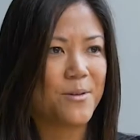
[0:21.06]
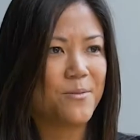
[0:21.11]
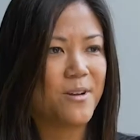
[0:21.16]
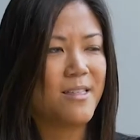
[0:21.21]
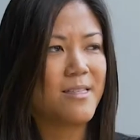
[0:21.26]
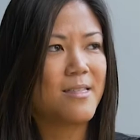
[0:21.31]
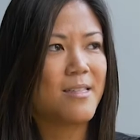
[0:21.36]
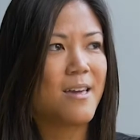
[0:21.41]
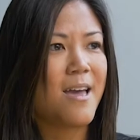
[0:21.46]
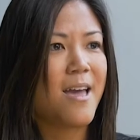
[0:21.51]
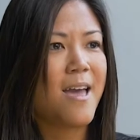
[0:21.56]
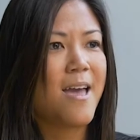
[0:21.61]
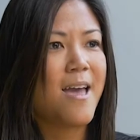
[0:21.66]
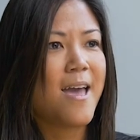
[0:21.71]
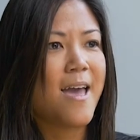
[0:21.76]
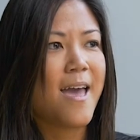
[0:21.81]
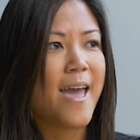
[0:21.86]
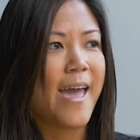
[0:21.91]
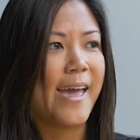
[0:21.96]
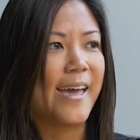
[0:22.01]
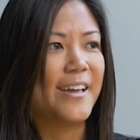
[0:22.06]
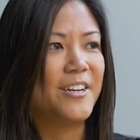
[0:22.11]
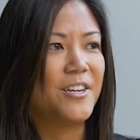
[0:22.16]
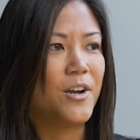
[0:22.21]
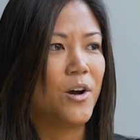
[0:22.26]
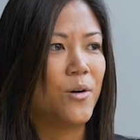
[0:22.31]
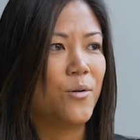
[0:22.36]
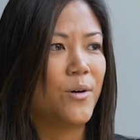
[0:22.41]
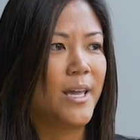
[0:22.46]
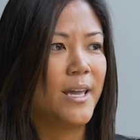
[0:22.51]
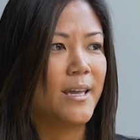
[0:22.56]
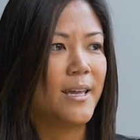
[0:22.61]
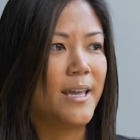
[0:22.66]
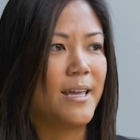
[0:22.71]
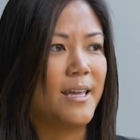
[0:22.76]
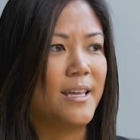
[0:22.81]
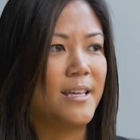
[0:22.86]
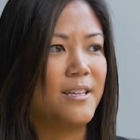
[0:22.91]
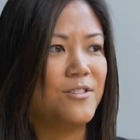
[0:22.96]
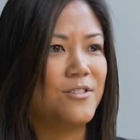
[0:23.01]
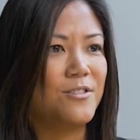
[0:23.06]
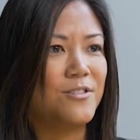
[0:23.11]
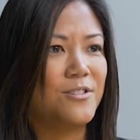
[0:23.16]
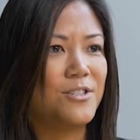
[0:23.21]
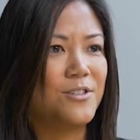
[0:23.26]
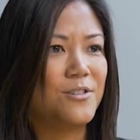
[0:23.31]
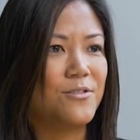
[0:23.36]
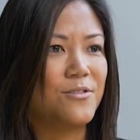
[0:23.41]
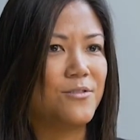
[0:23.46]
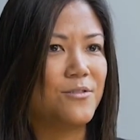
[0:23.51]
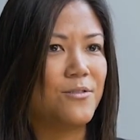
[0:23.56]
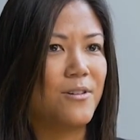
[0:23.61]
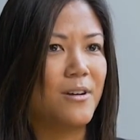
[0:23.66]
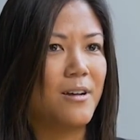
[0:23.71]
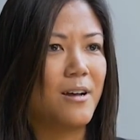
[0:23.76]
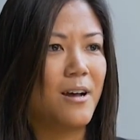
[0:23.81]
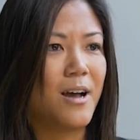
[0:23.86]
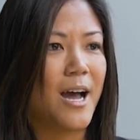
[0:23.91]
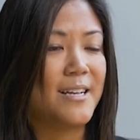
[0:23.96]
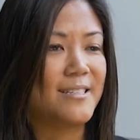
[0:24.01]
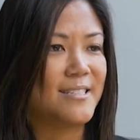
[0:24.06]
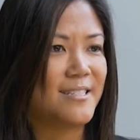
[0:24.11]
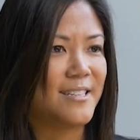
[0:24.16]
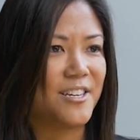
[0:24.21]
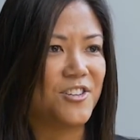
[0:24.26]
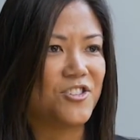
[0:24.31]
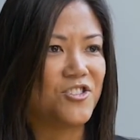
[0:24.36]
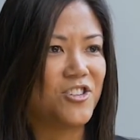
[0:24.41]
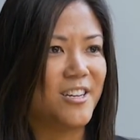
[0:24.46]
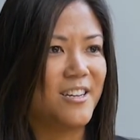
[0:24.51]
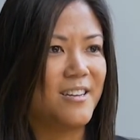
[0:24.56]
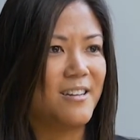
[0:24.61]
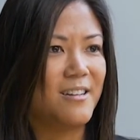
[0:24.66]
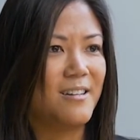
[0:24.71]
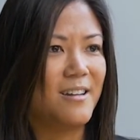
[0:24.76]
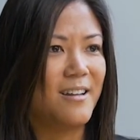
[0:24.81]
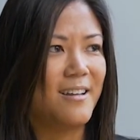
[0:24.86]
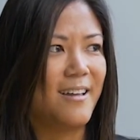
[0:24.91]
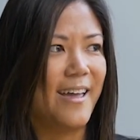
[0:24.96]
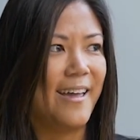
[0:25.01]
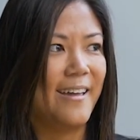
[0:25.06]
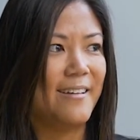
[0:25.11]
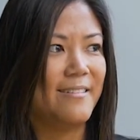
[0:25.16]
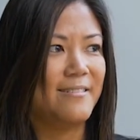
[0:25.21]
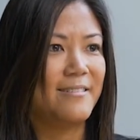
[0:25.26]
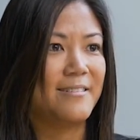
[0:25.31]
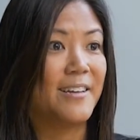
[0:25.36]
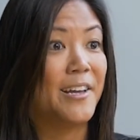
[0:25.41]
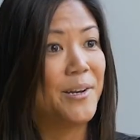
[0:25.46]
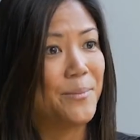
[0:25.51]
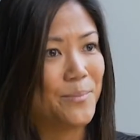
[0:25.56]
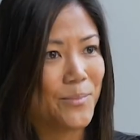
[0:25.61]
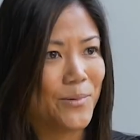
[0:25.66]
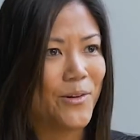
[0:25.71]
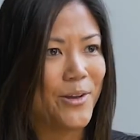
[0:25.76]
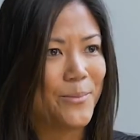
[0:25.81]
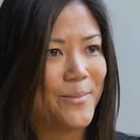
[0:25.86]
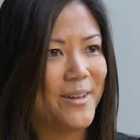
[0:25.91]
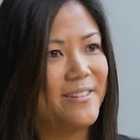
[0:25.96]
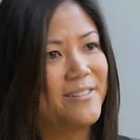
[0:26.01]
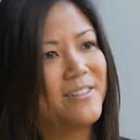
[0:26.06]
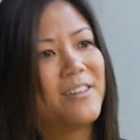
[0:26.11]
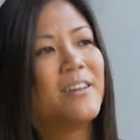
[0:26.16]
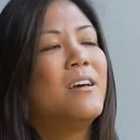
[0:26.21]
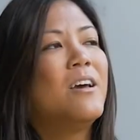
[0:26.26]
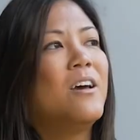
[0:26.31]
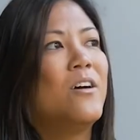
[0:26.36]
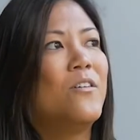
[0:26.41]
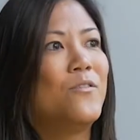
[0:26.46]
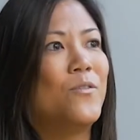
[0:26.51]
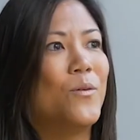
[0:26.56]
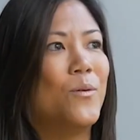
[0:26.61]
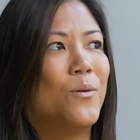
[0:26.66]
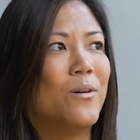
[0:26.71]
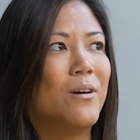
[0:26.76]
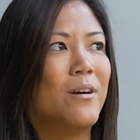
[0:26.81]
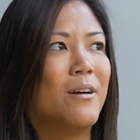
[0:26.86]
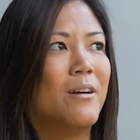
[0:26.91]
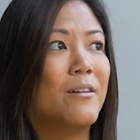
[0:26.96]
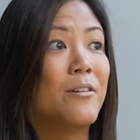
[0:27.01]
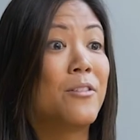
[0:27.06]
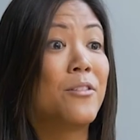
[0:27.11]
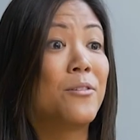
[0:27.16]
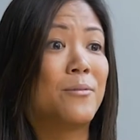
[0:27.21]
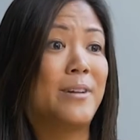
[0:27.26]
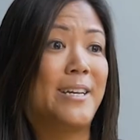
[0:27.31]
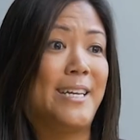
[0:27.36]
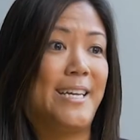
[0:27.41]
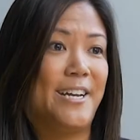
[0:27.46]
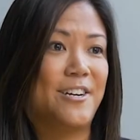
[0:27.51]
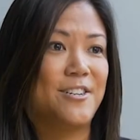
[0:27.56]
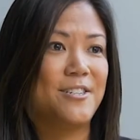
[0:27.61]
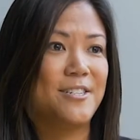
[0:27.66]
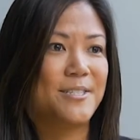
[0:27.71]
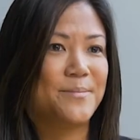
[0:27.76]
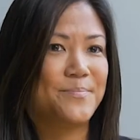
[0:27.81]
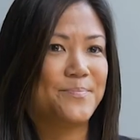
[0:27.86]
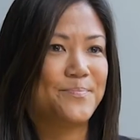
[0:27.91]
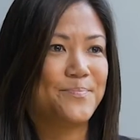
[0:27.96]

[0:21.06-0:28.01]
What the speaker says: with and going into isolation and unemployment for 3 years.